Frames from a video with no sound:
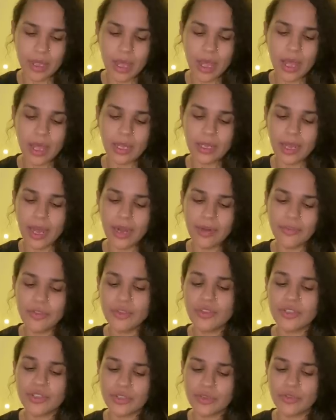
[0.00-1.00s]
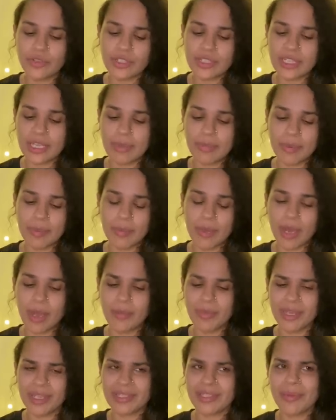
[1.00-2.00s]
A lot of you too, just keep in mind,
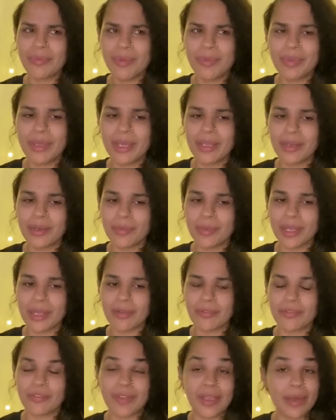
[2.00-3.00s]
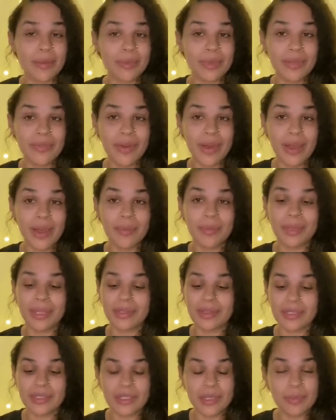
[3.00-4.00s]
because I've been picking up like a family vibe. Like
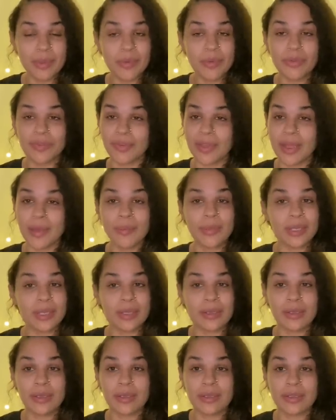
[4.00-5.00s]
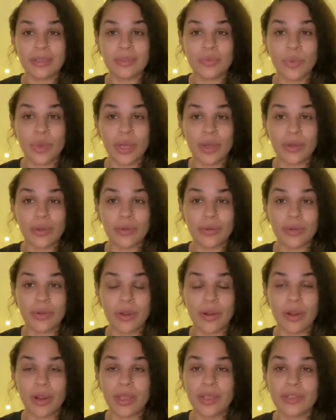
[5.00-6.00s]
this could be with family as well.
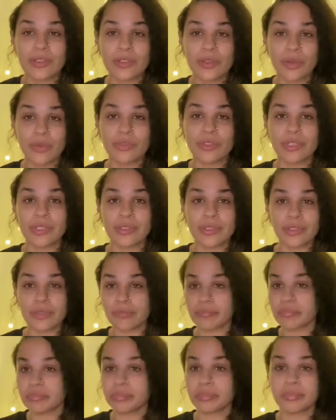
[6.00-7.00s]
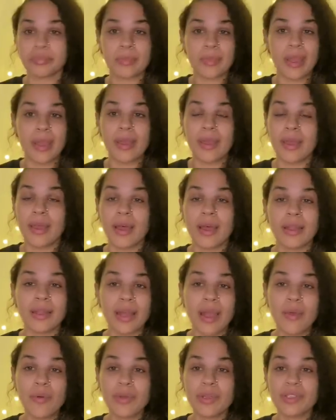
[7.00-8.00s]
All right. So just
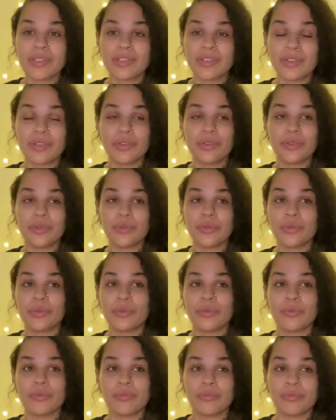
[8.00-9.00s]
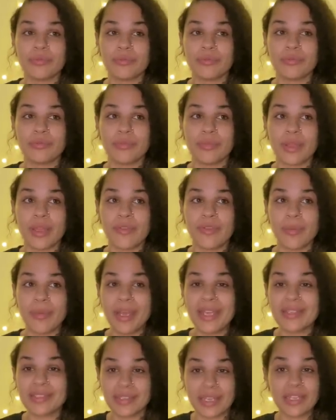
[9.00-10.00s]
allow it to, if it
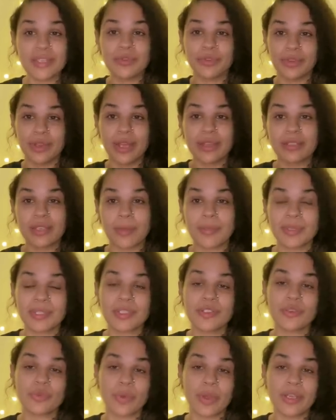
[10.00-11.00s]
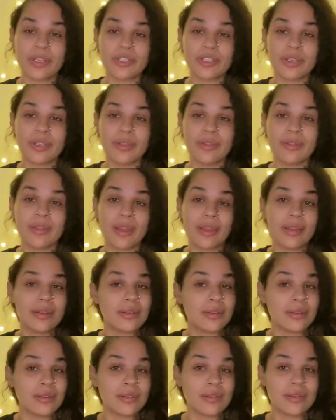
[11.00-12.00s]
makes sense for that type of situation,
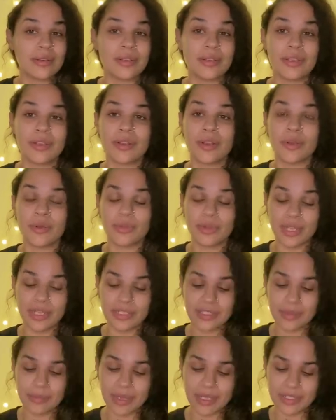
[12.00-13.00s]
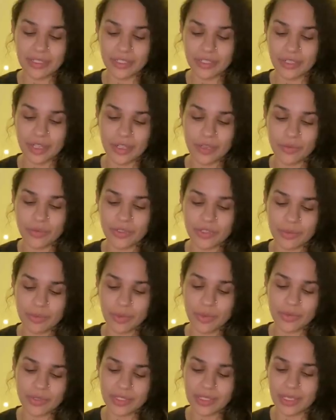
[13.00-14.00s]
then, you know, that's the message that you were
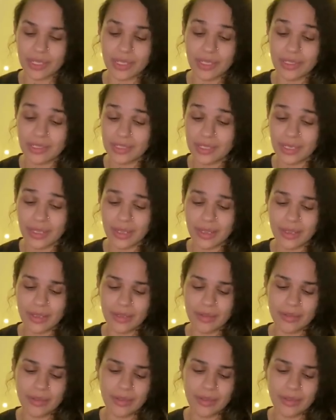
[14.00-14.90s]
supposed to get today.